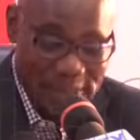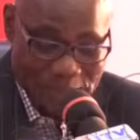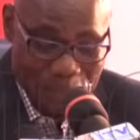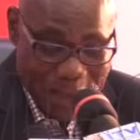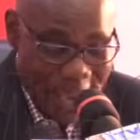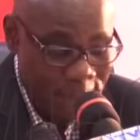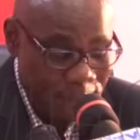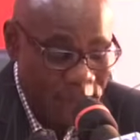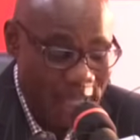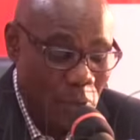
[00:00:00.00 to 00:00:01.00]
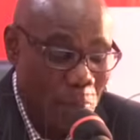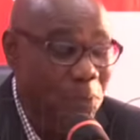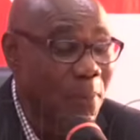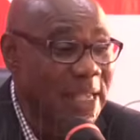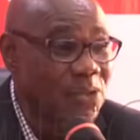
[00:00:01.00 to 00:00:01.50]
is being further
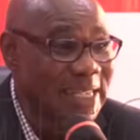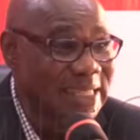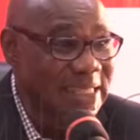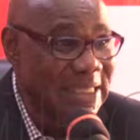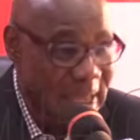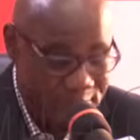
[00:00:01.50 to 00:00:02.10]
compromised to assist the